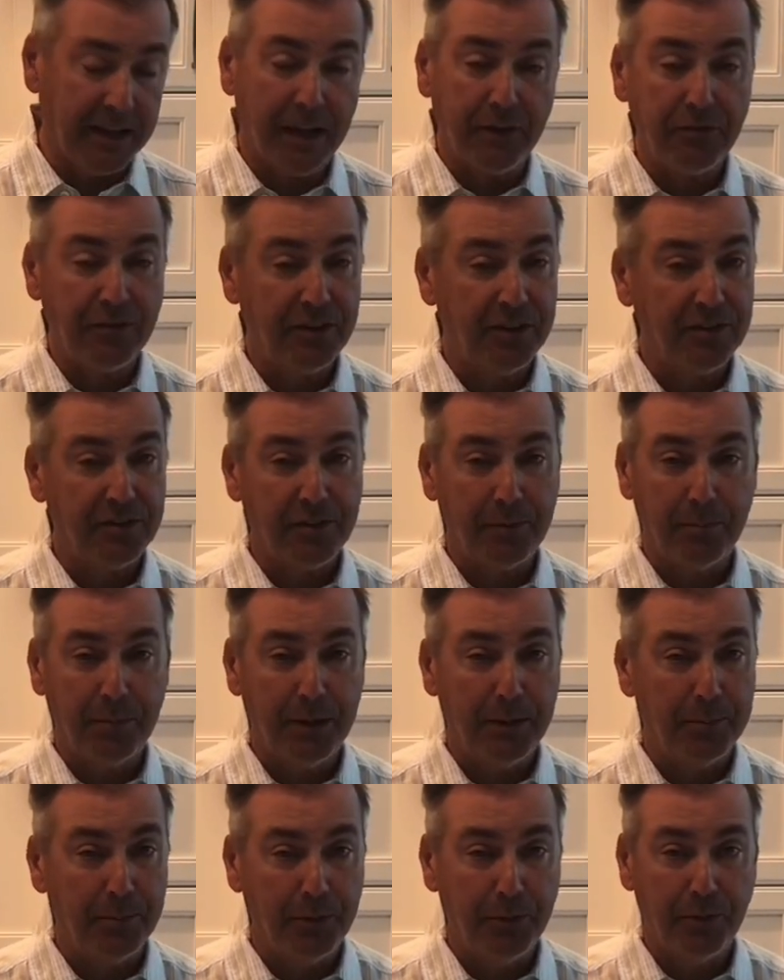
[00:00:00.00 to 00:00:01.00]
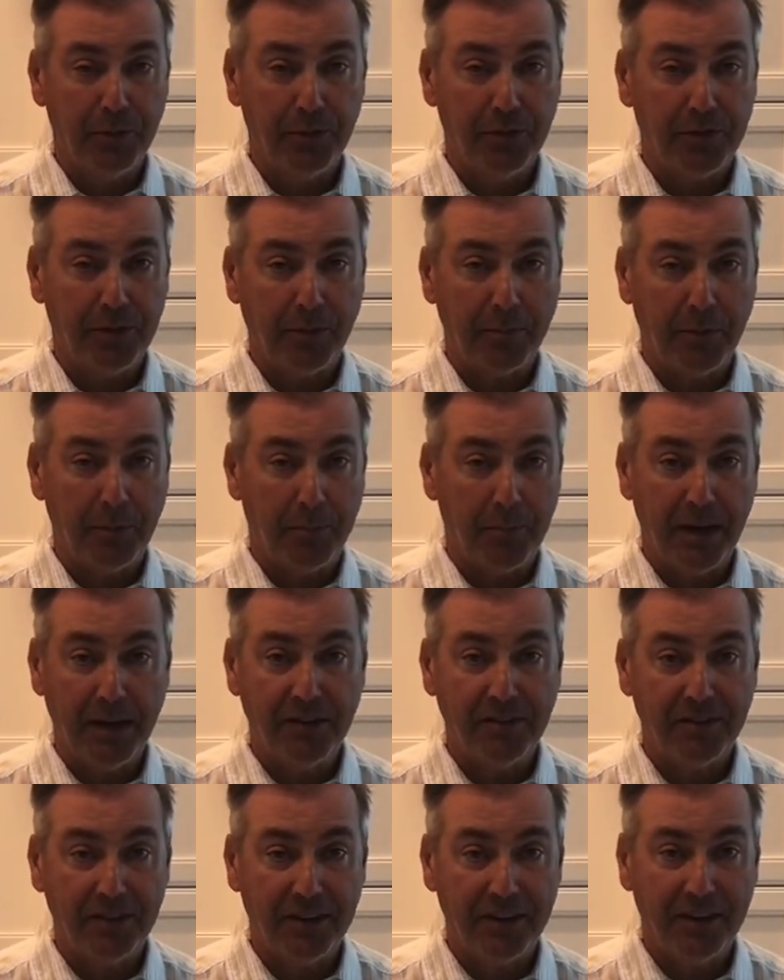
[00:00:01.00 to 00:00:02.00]
I've seen some people do some
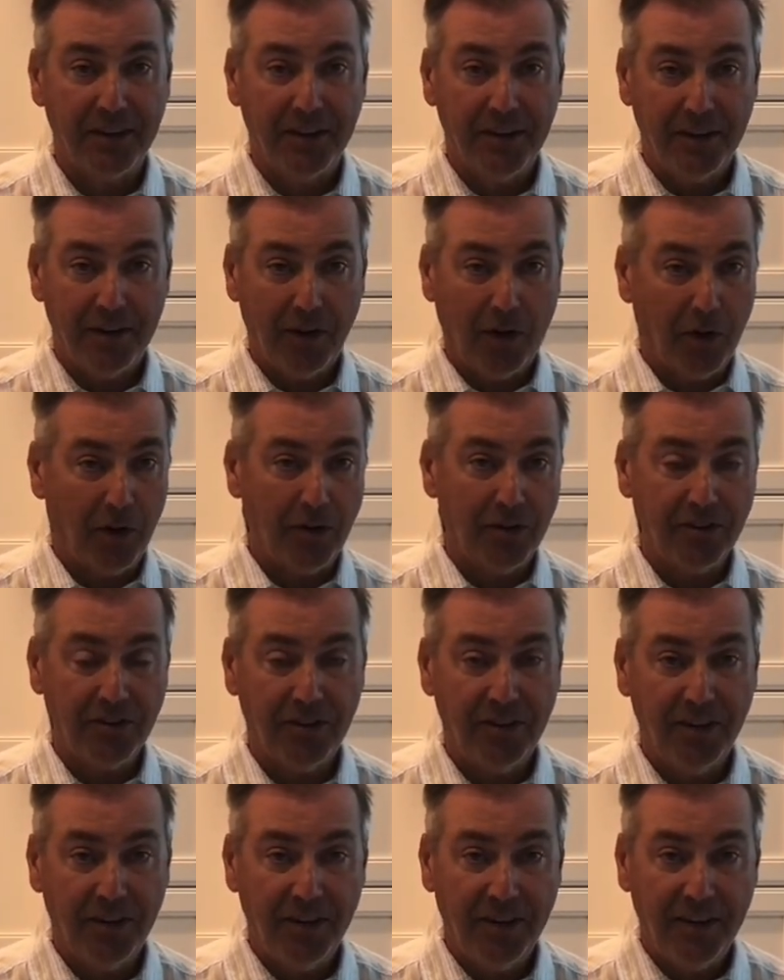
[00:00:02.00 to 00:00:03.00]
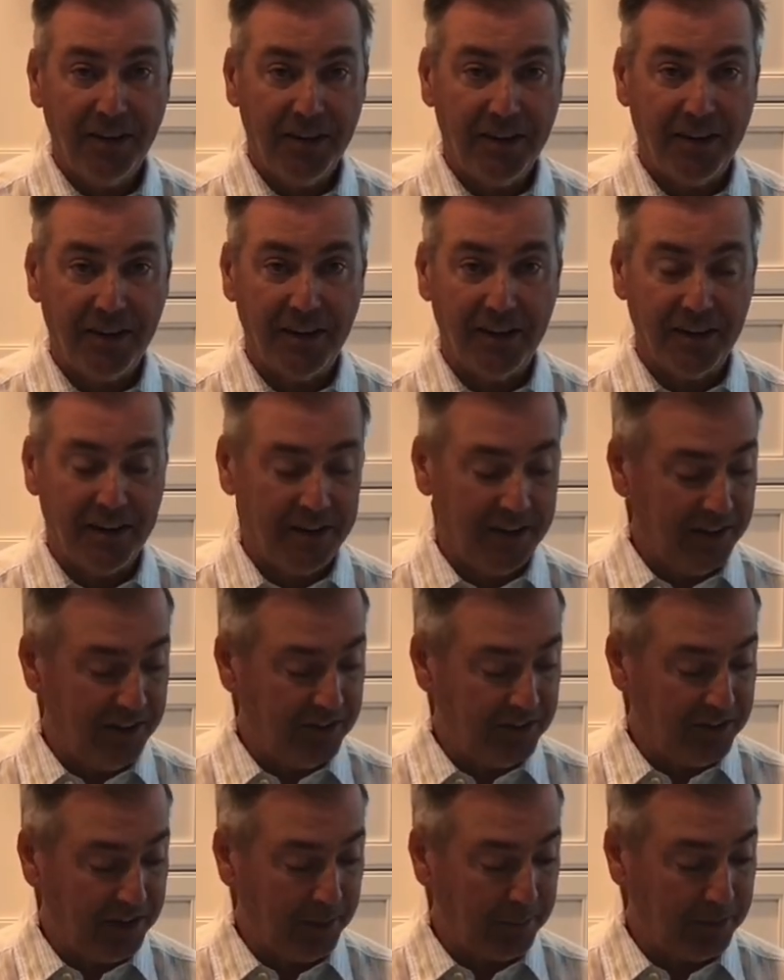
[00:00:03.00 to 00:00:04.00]
amazing art in
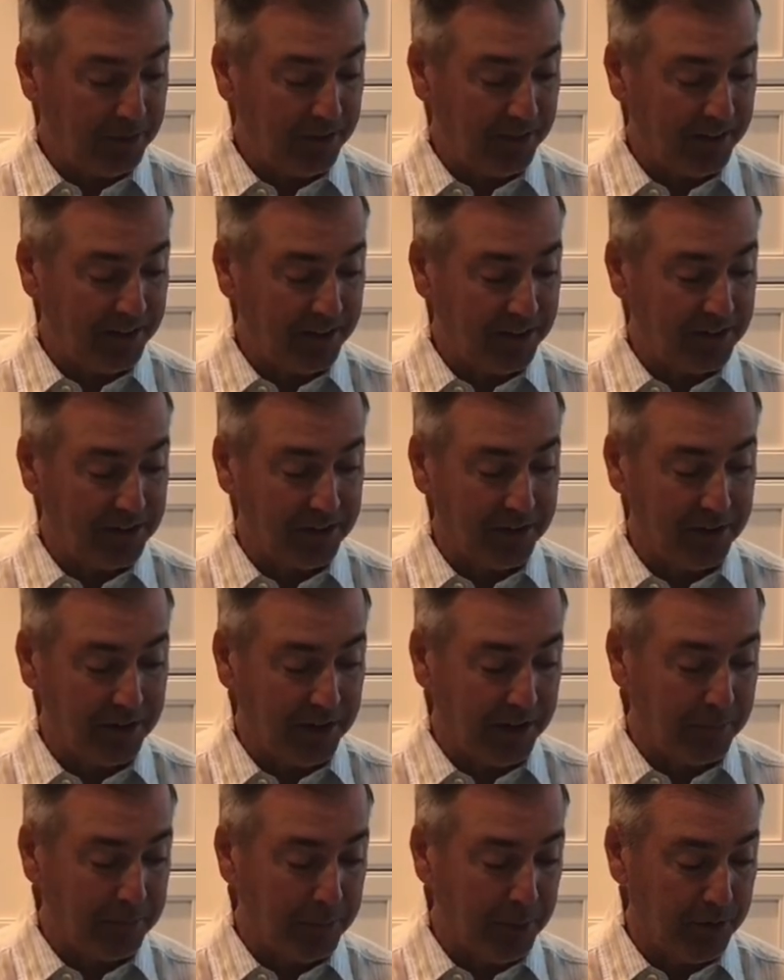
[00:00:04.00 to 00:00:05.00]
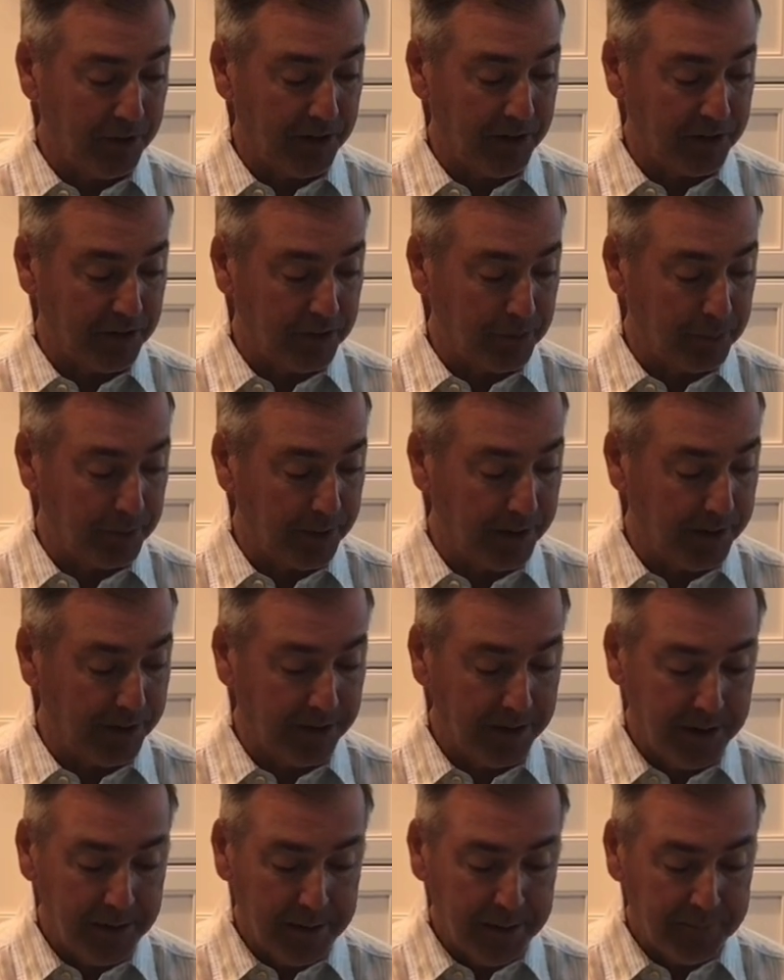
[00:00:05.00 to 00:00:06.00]
these types of things and put it on display.
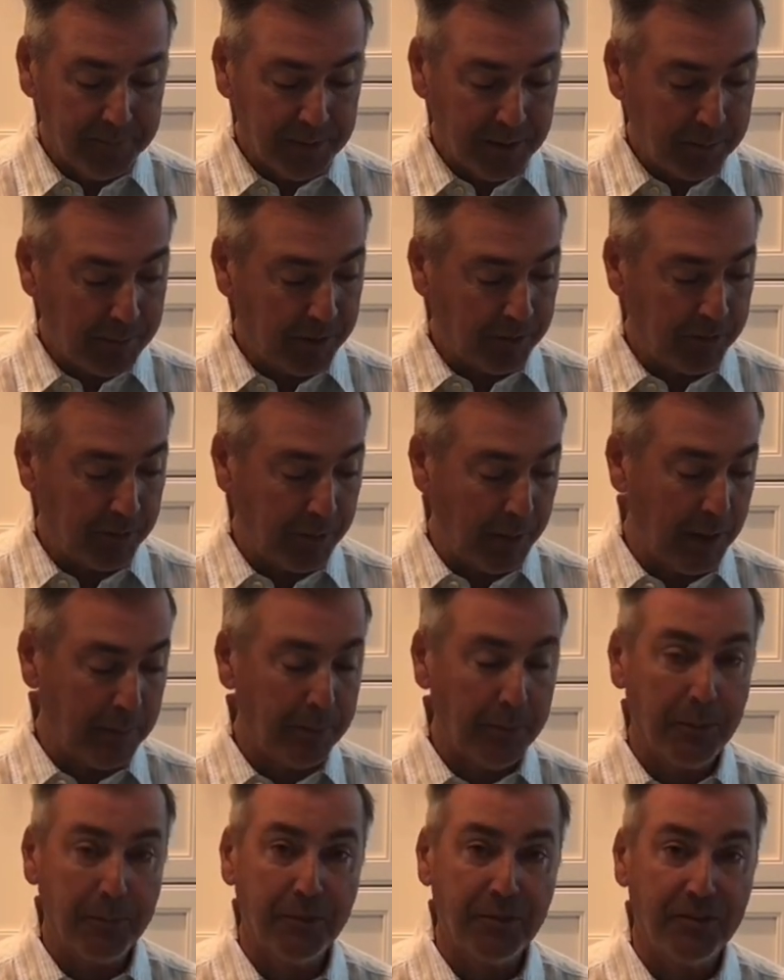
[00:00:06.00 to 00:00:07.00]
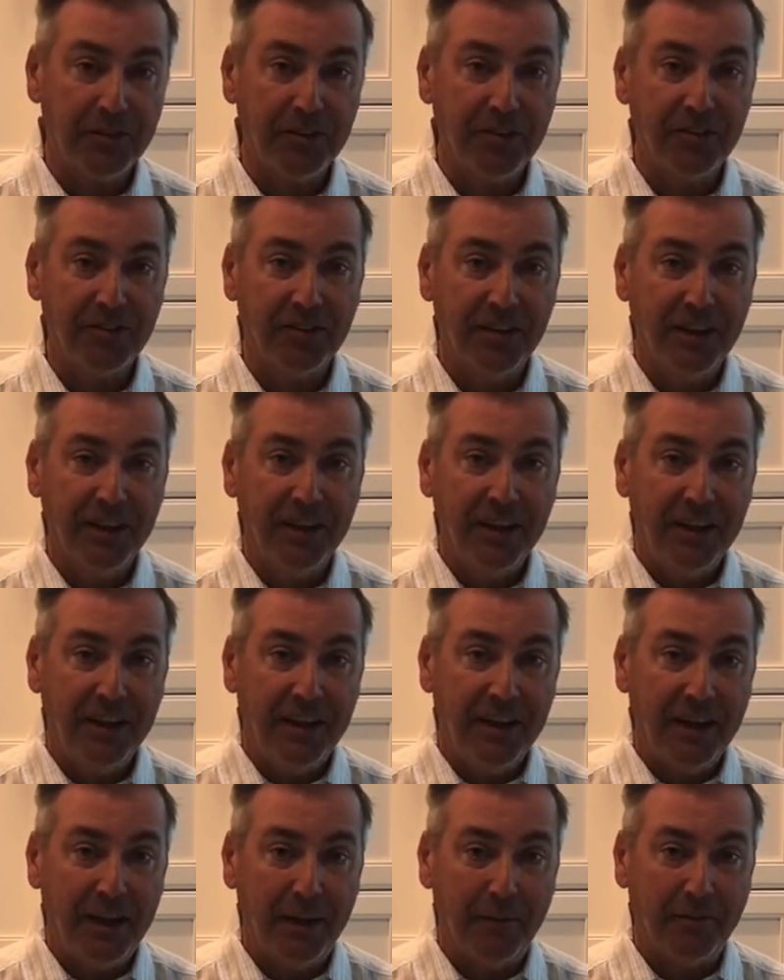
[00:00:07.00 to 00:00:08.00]
But for my purposes,
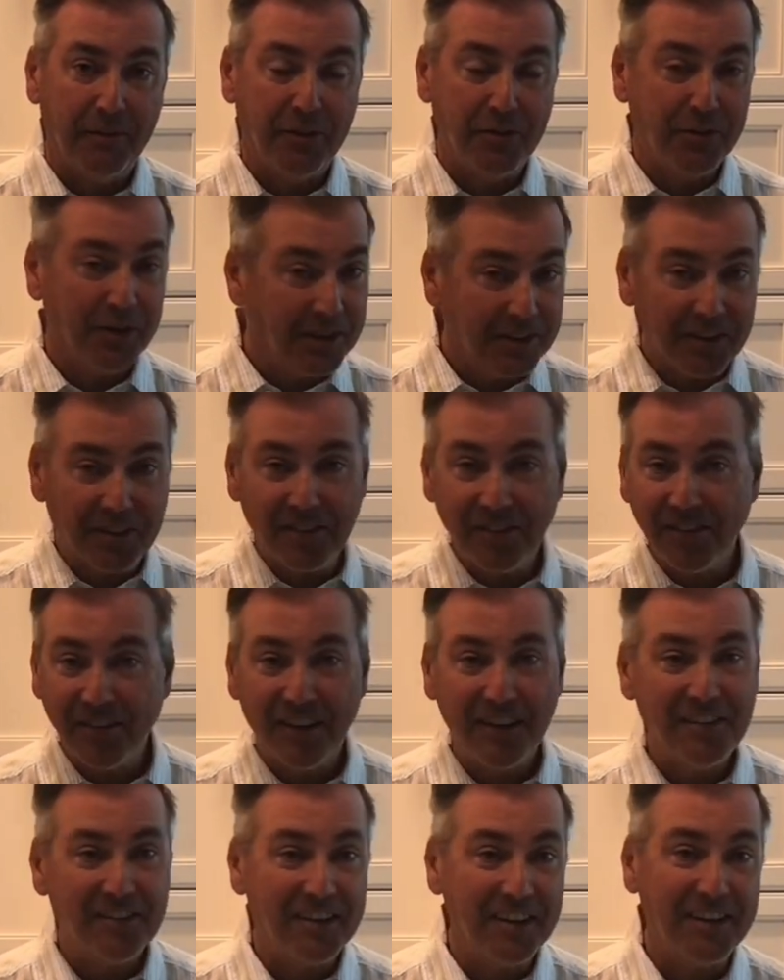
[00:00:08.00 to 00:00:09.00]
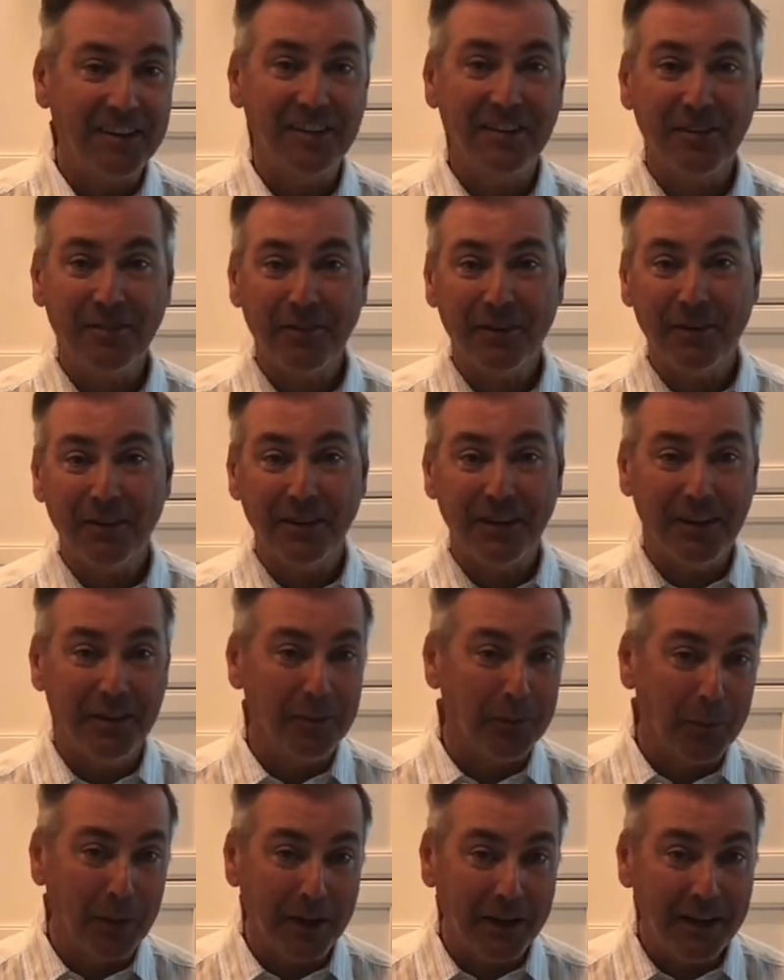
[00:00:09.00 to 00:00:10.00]
the drink doesn't taste any different either
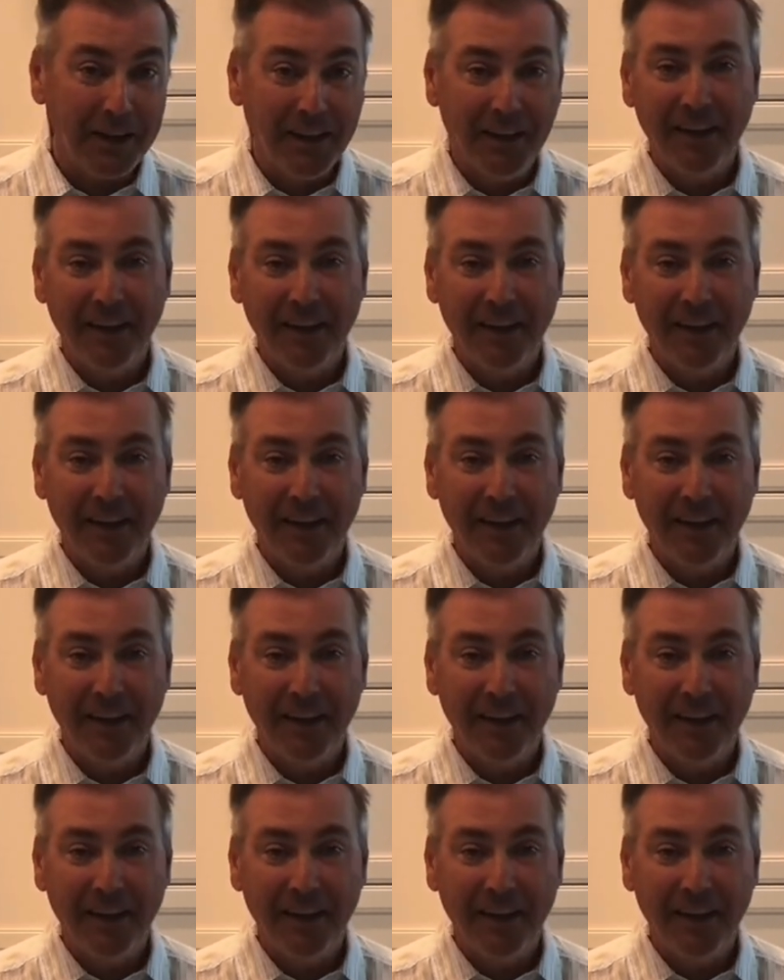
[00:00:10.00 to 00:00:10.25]
way.